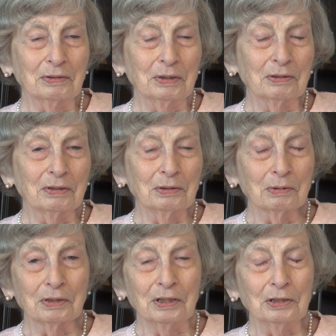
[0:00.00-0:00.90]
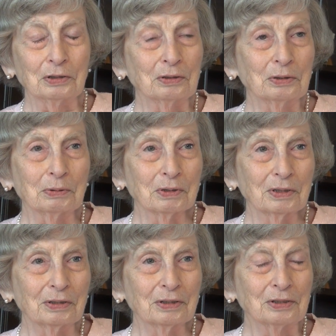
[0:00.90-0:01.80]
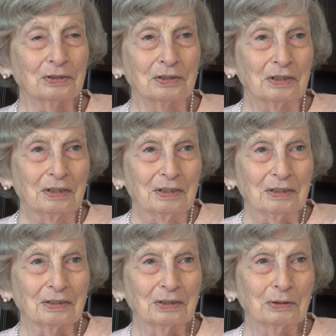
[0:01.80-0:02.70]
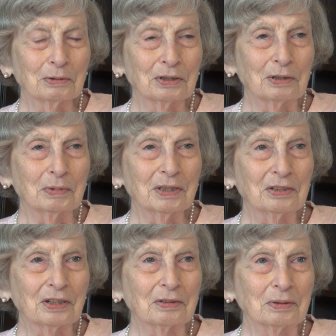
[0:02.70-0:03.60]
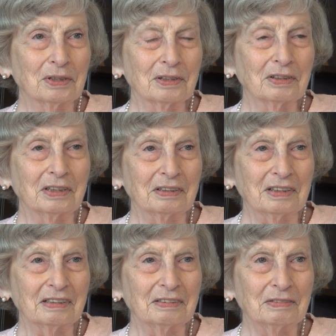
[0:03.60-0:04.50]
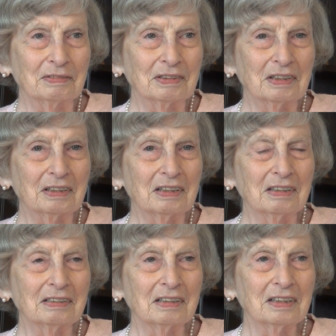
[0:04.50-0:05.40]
You, you, were a teacher, you were a nurse, or you were somebody's secretary, mm -hmm. and